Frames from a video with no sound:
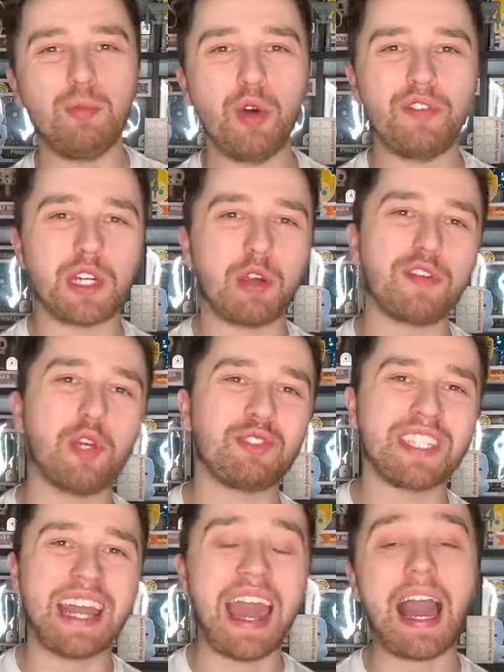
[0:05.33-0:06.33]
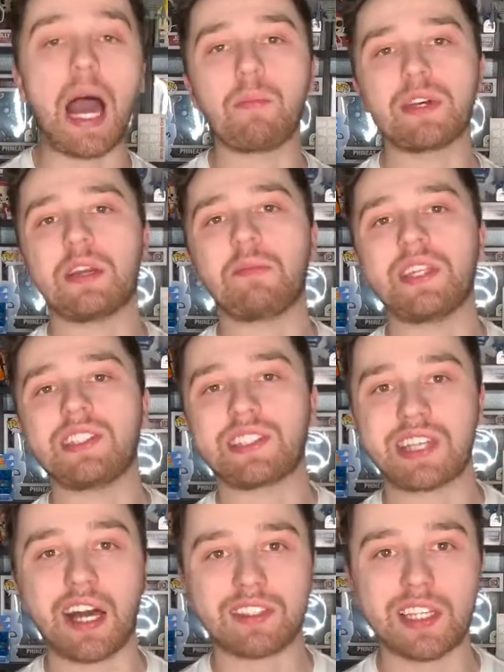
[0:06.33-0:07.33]
movie review. Today I'm going to be
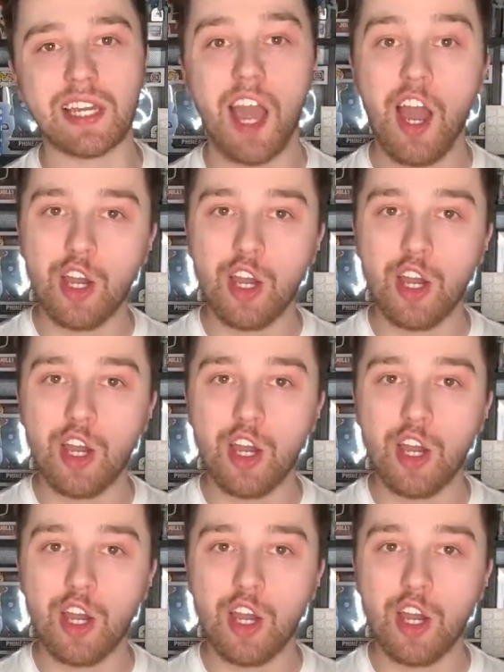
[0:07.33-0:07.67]
discussing